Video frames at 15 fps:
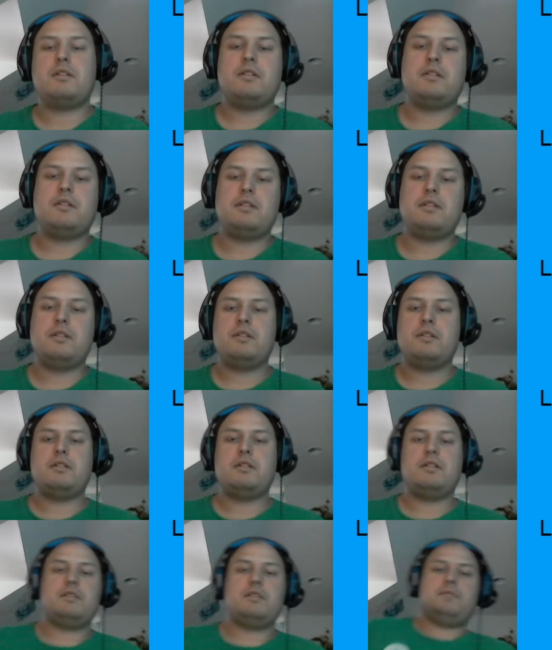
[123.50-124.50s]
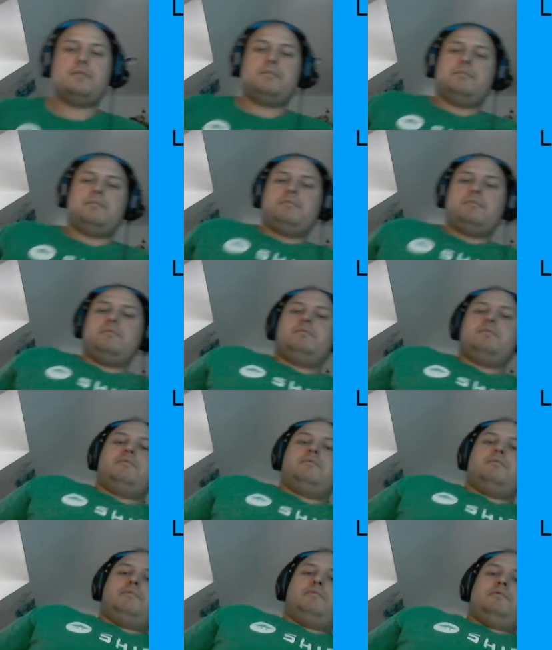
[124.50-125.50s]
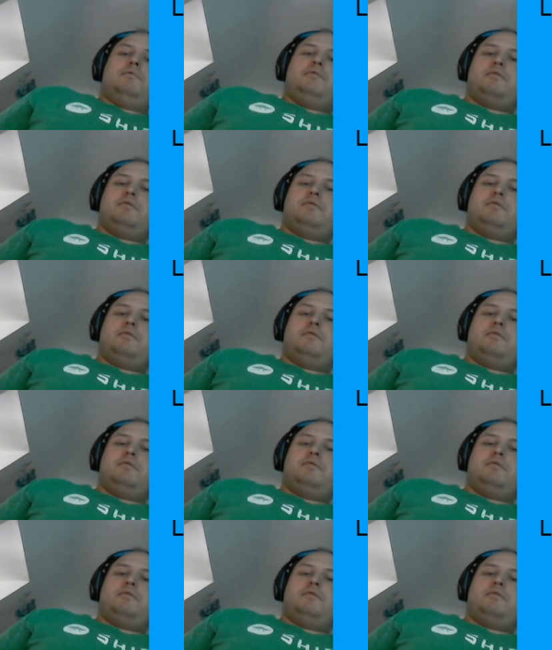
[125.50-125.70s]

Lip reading: (silence)